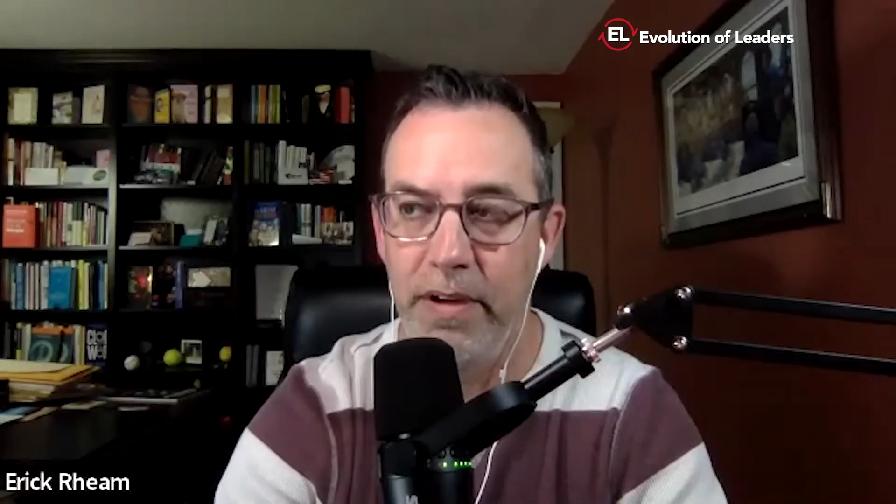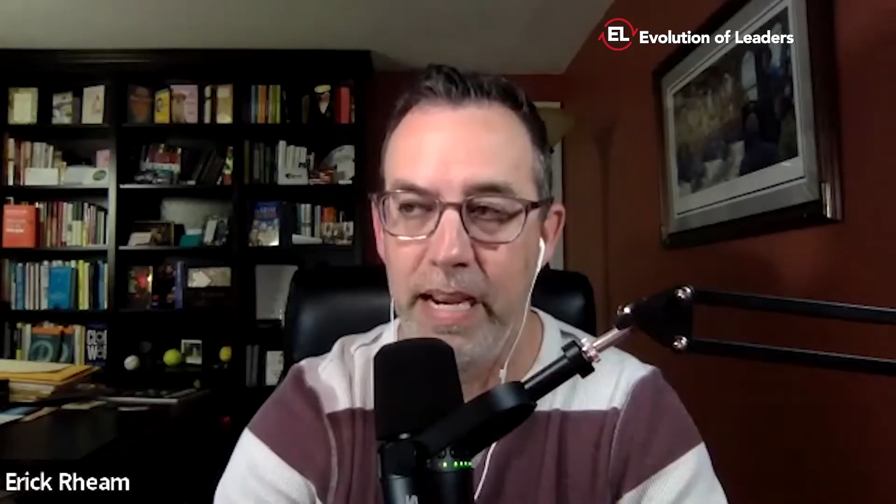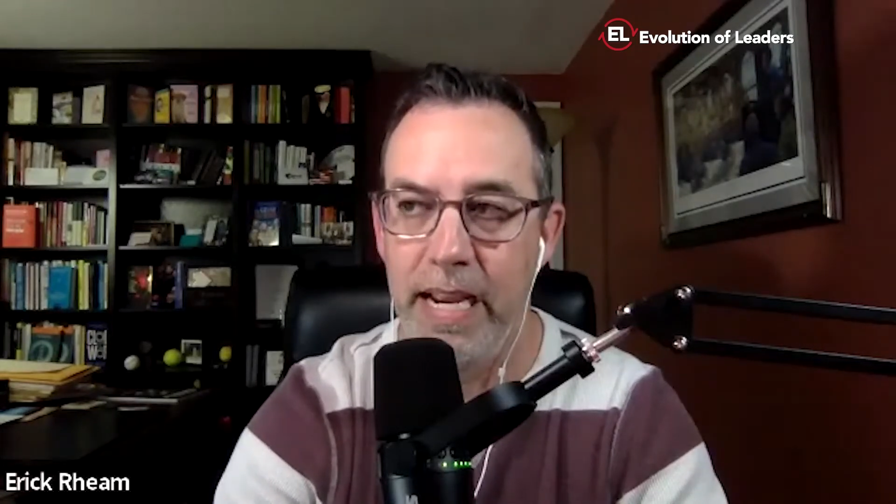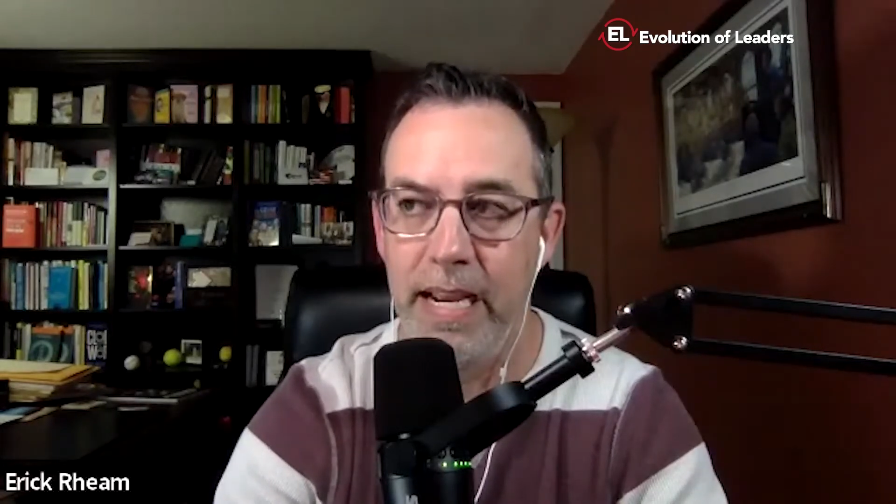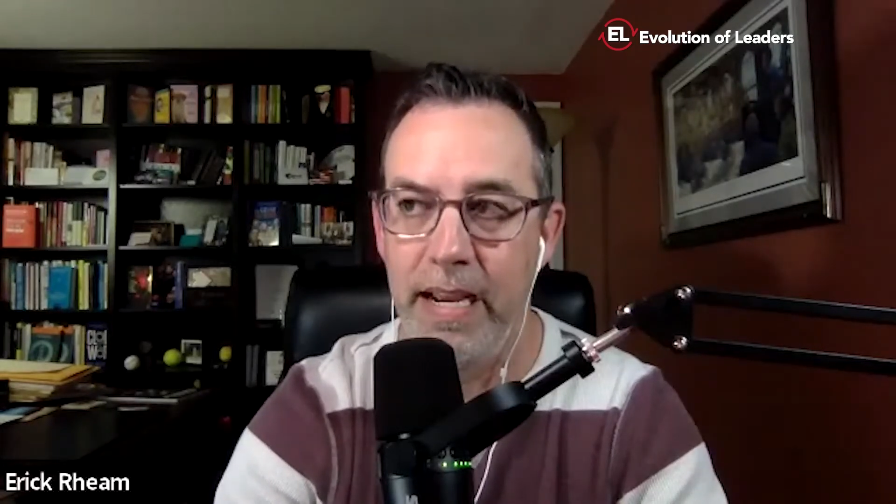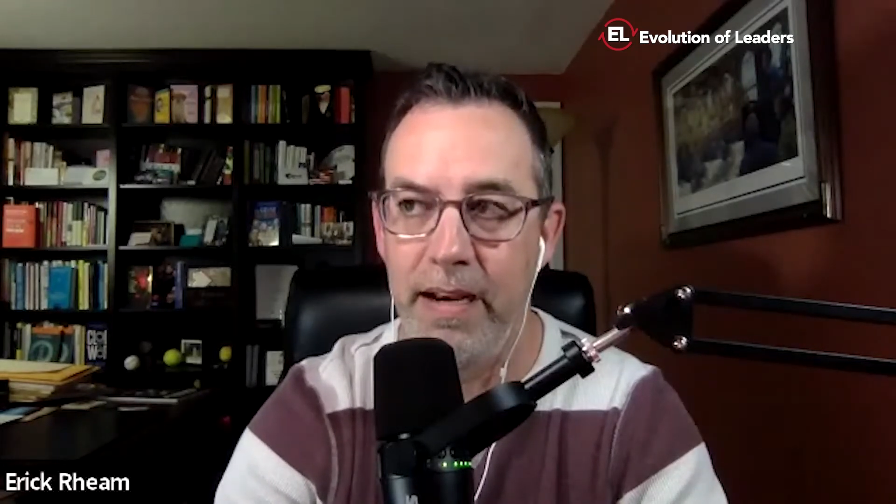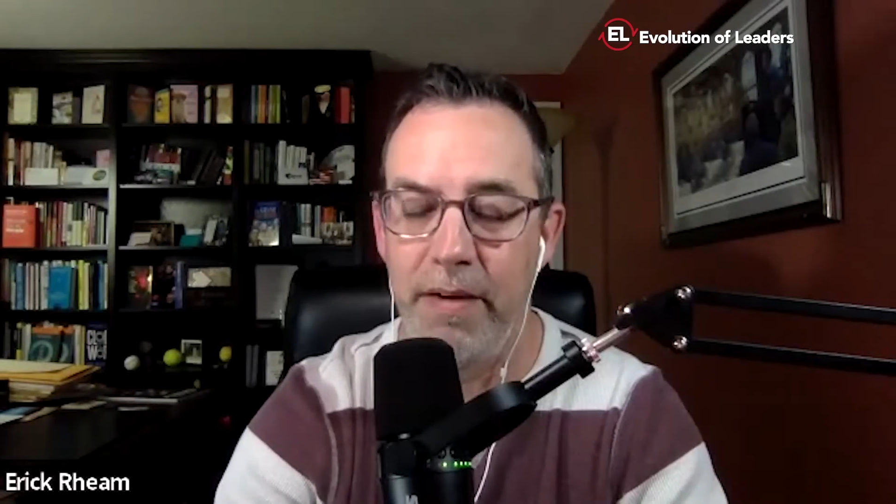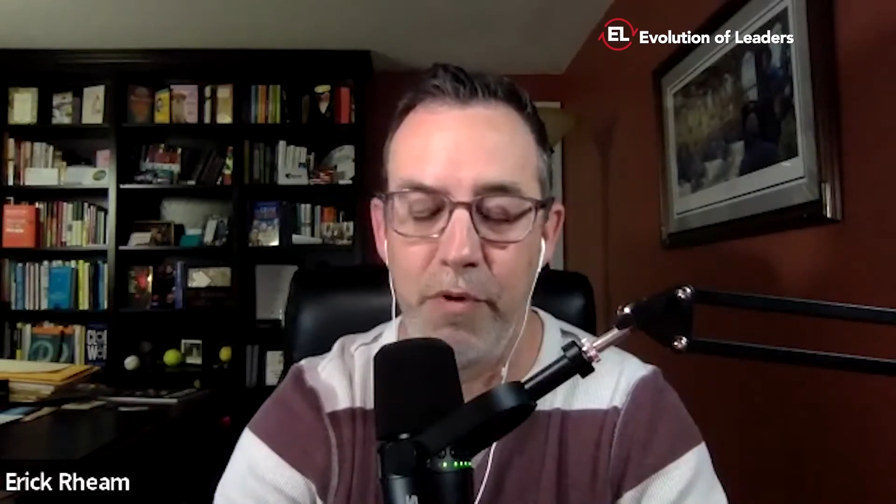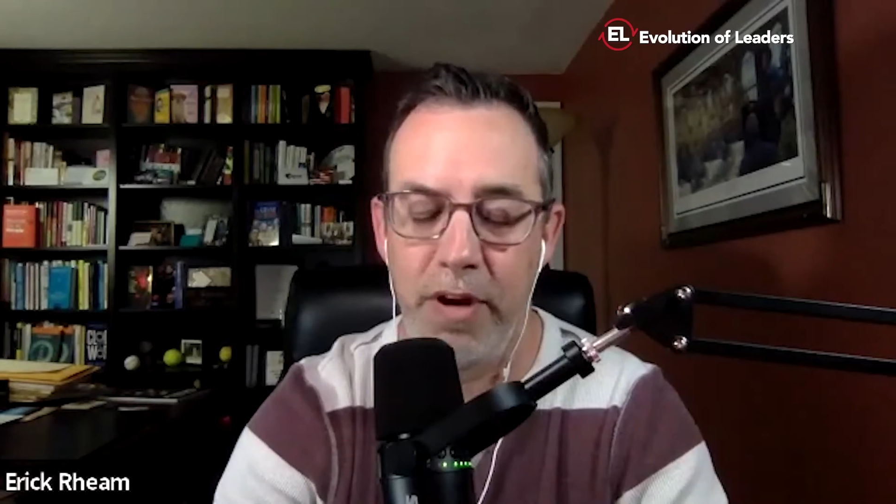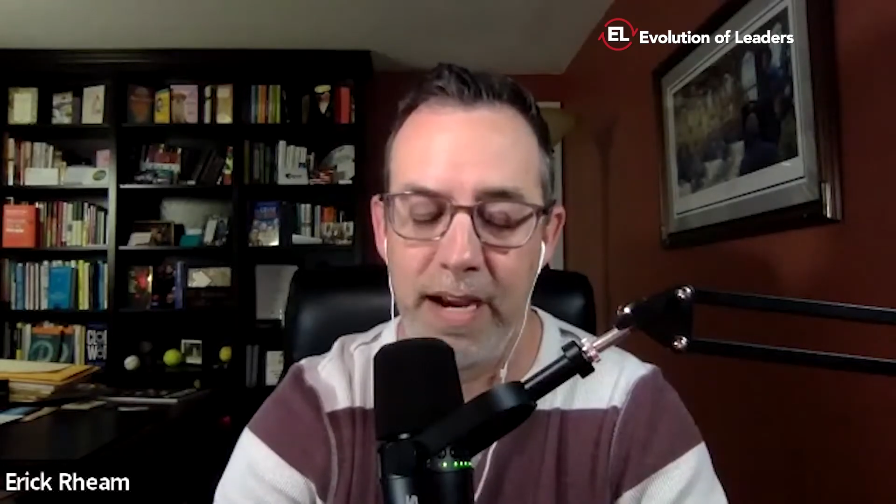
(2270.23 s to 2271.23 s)
and
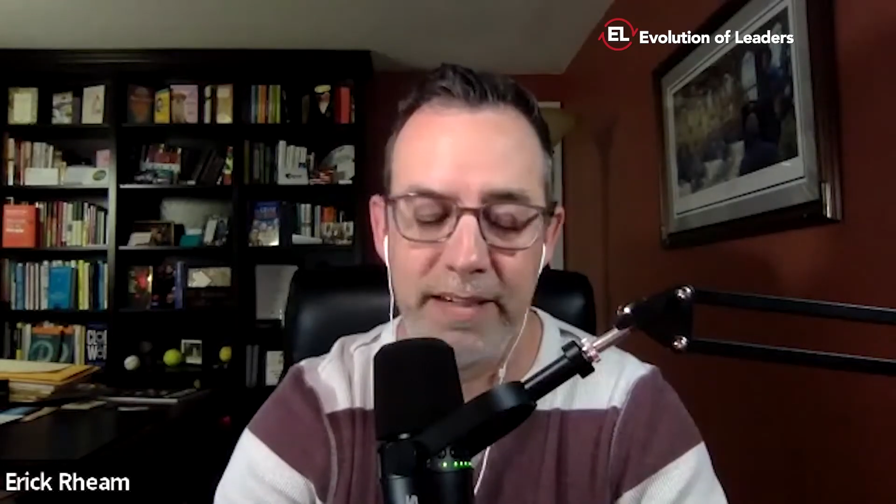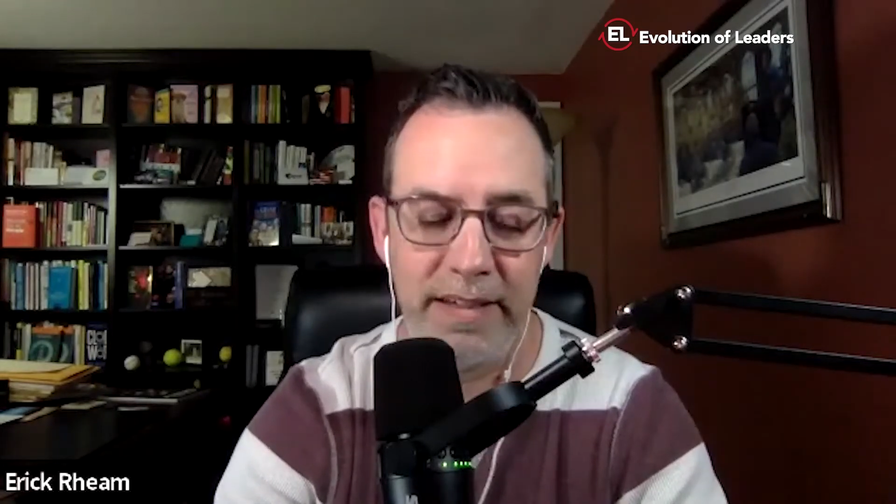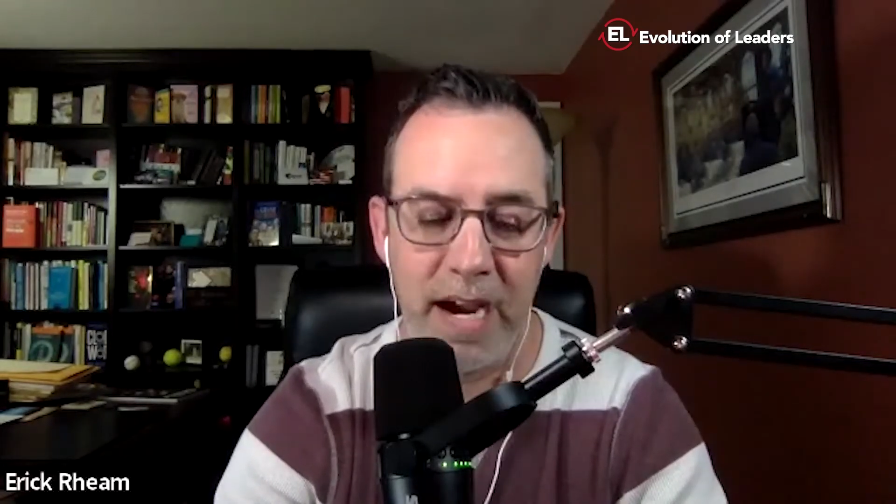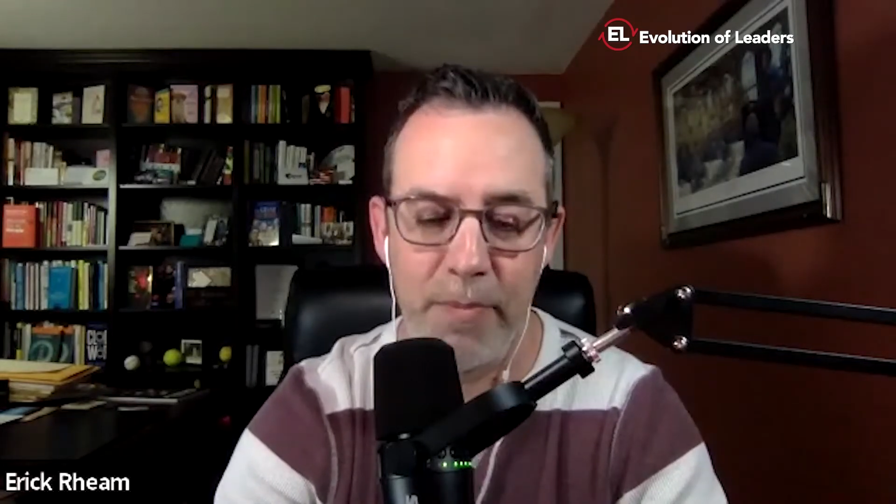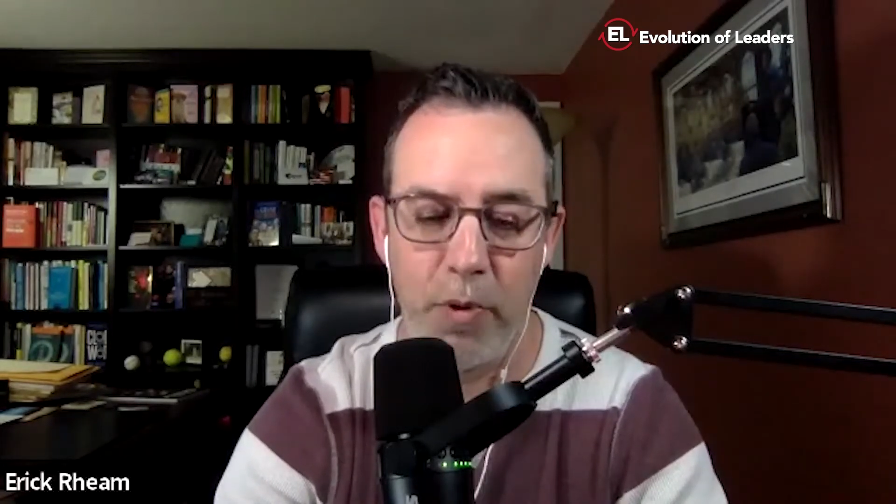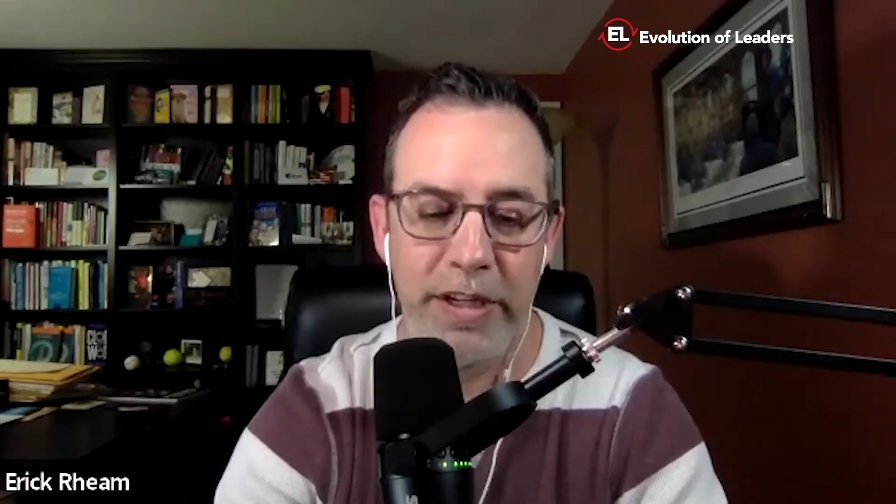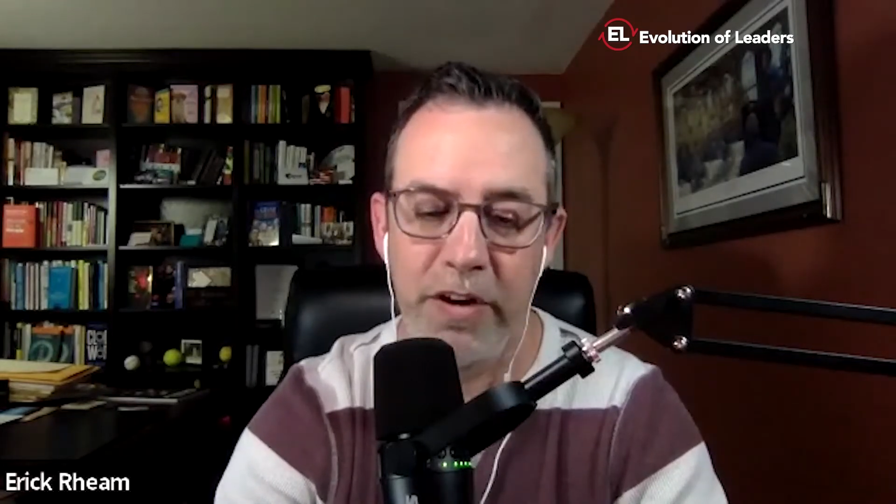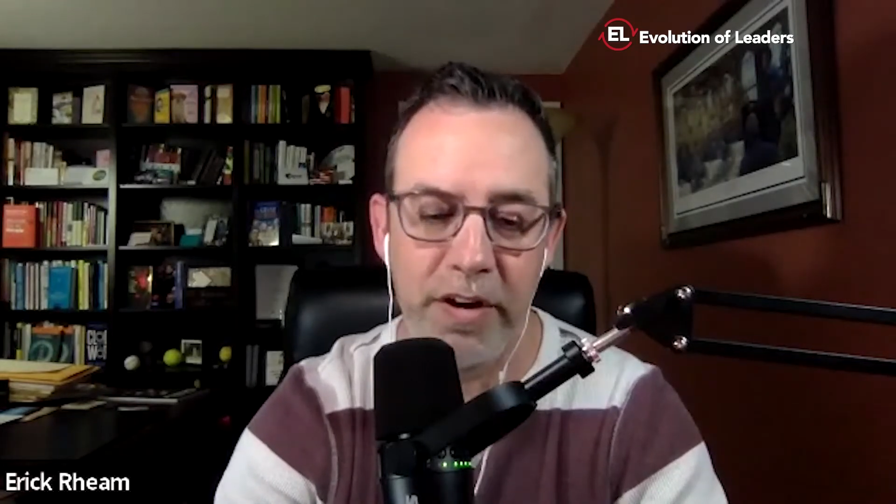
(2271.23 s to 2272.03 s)
realizing I'm only good